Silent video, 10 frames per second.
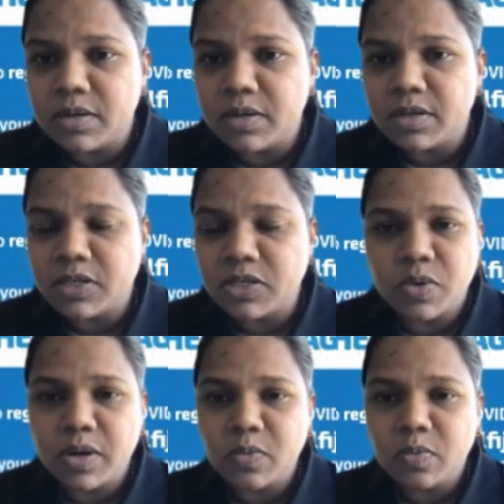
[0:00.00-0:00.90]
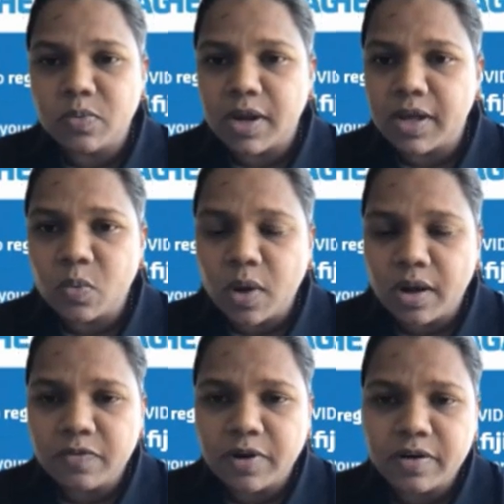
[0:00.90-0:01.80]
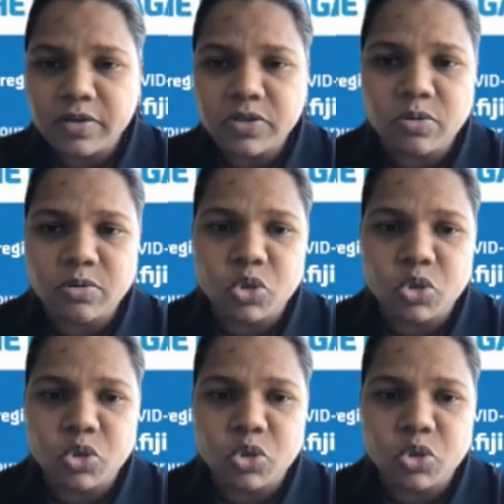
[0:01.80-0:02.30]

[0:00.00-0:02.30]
it just going like a wildfire on social